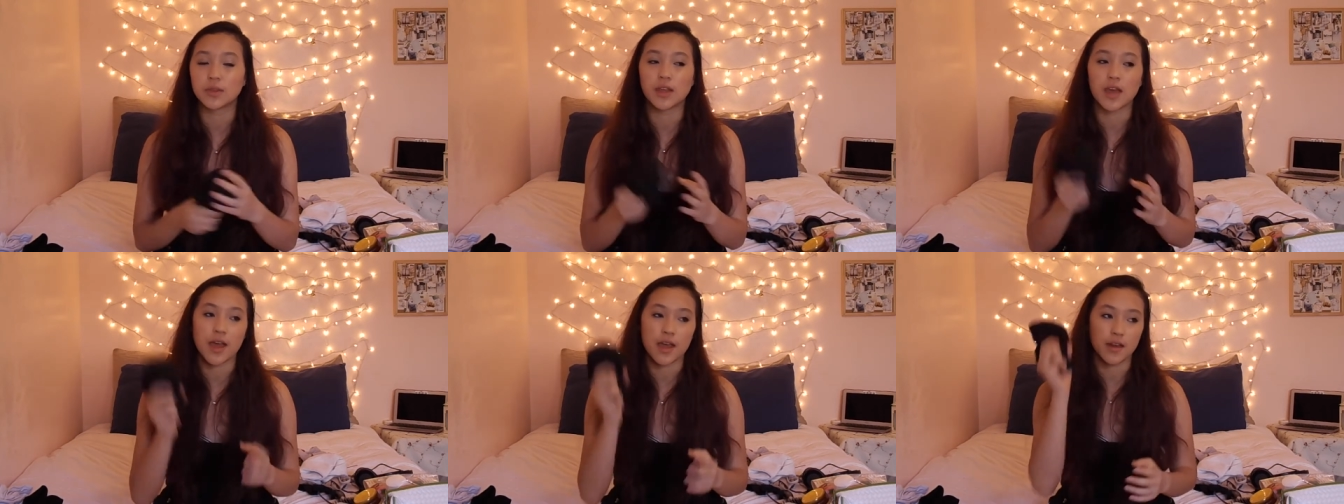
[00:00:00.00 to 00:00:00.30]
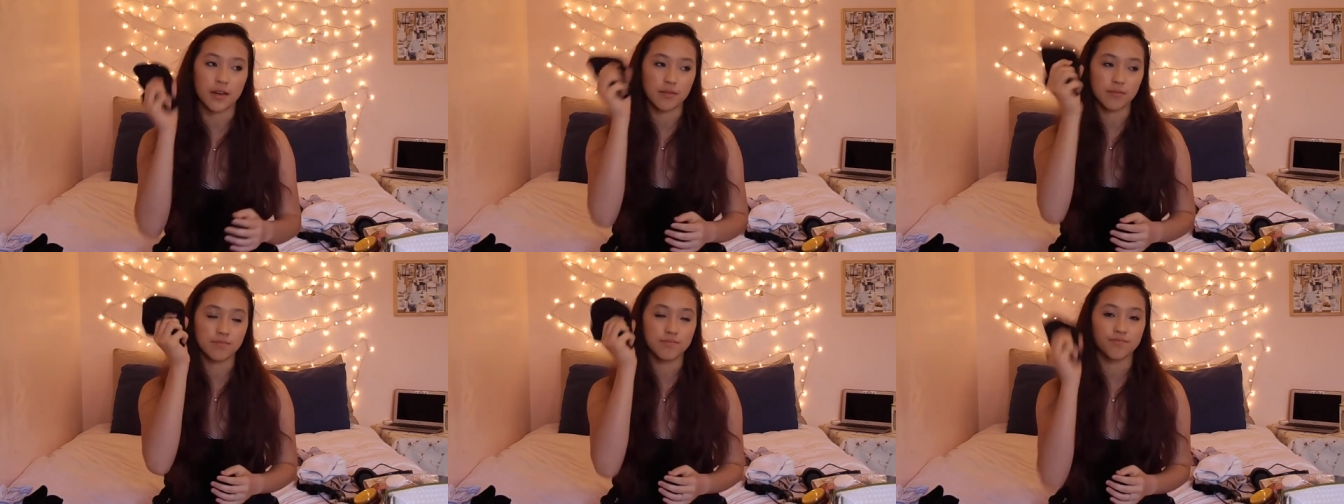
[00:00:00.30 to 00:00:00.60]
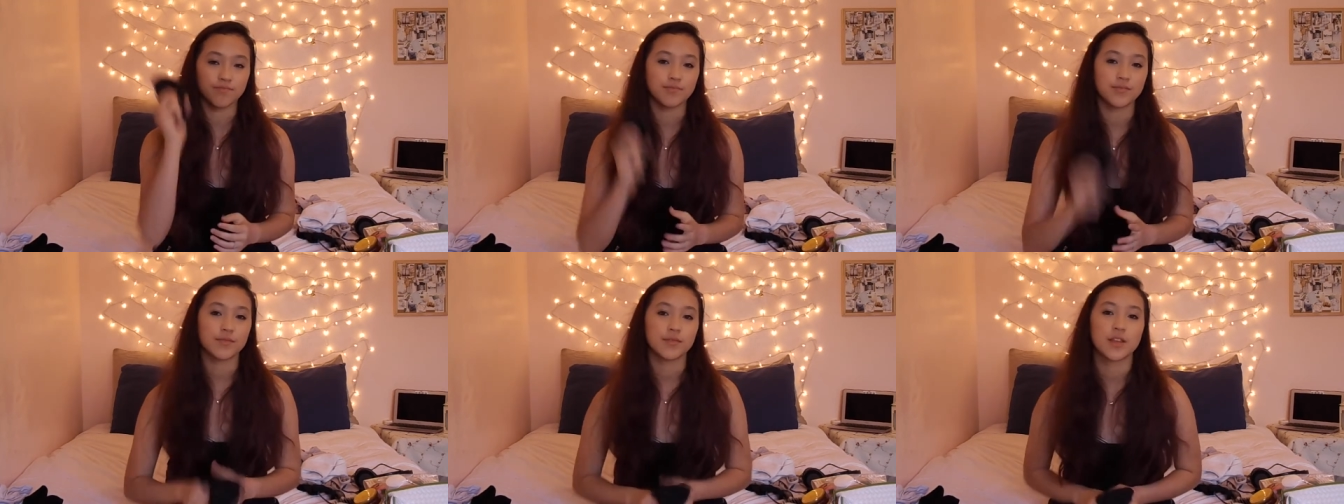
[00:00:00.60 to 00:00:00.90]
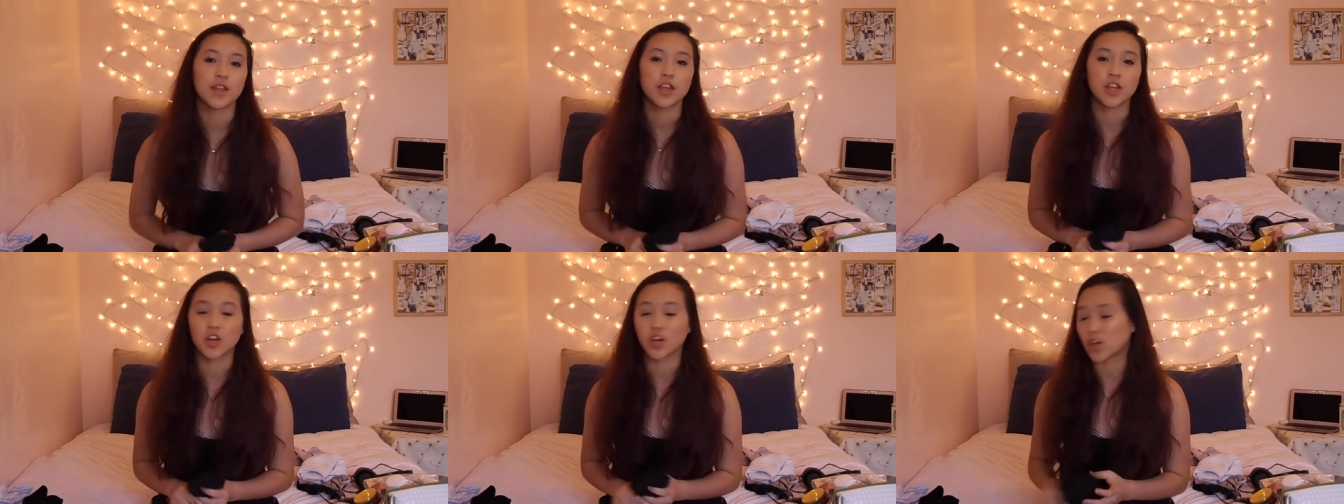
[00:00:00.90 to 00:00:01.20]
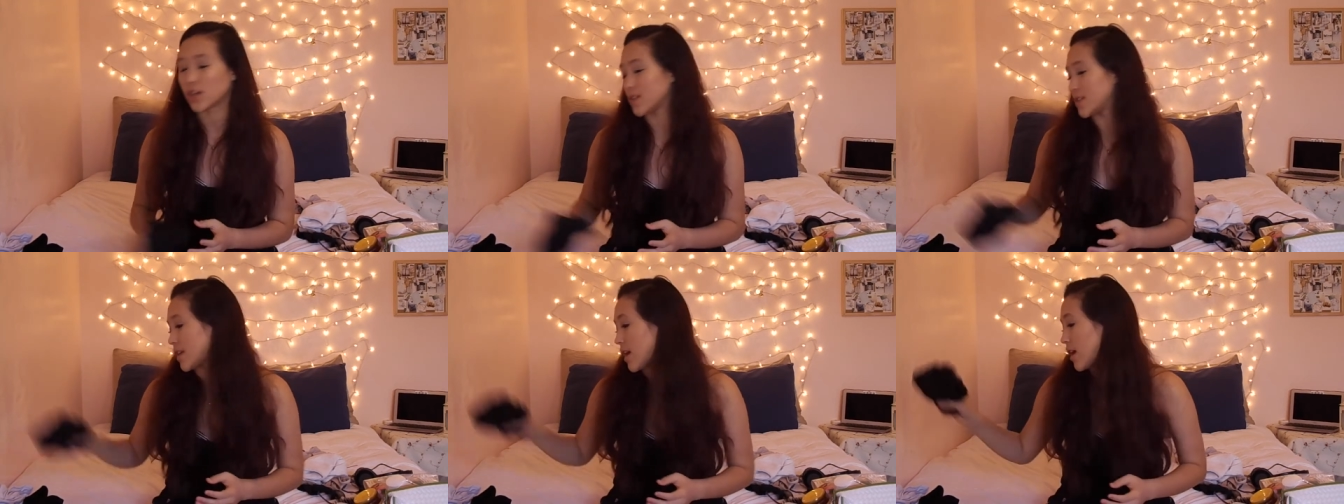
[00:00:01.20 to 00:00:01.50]
then you're
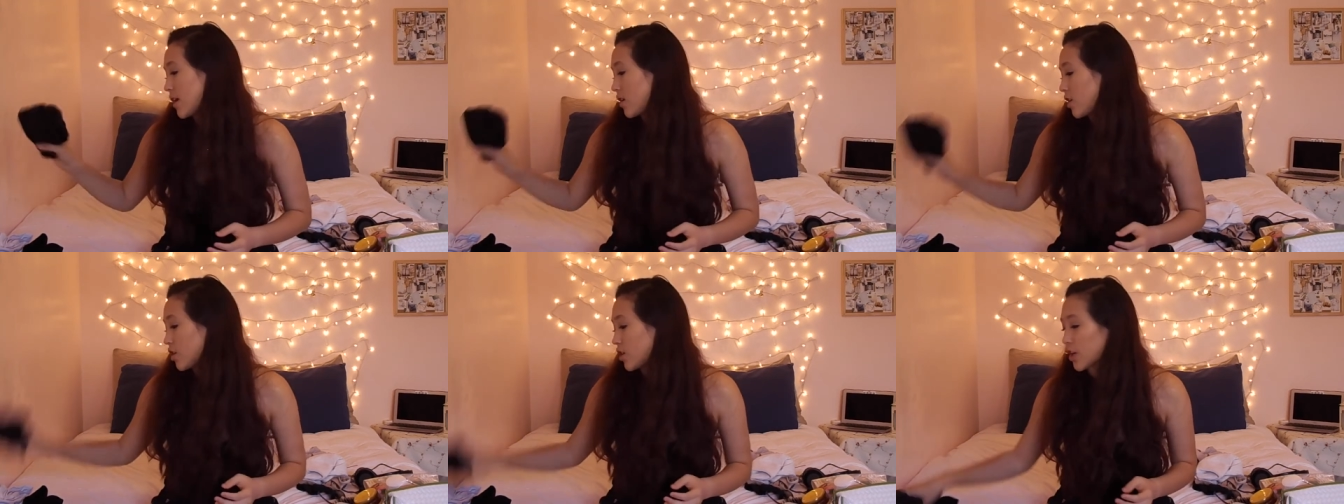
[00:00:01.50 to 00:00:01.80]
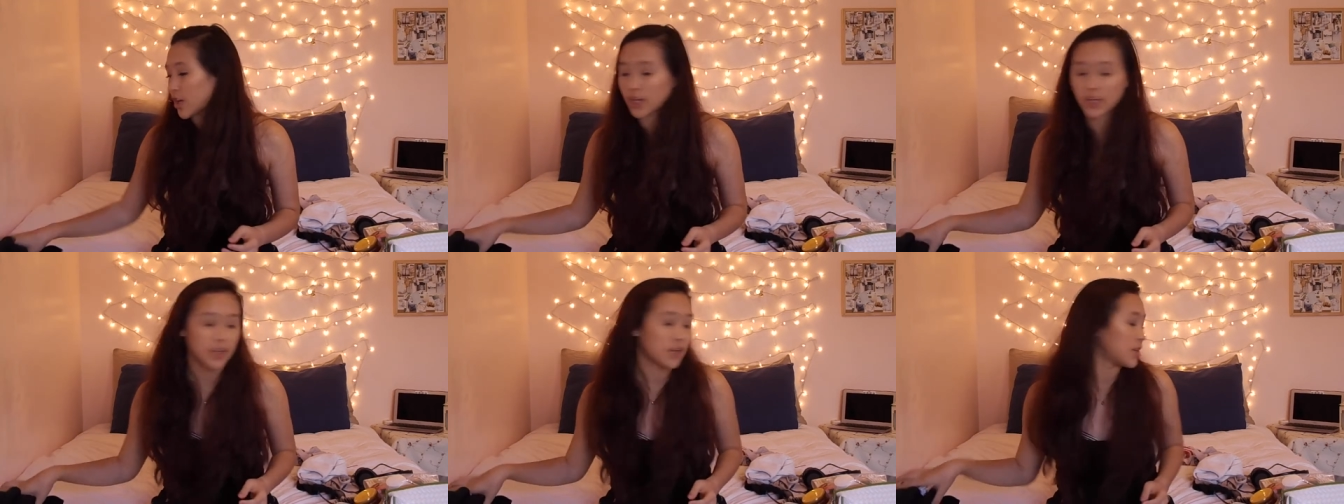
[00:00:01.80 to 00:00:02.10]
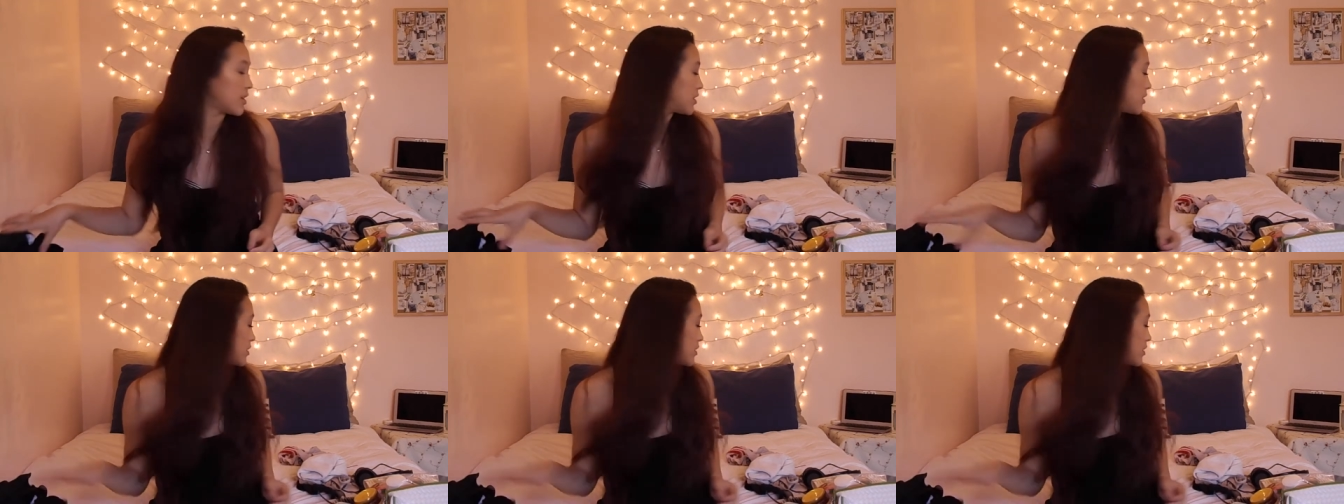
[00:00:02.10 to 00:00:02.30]
all set. You're good.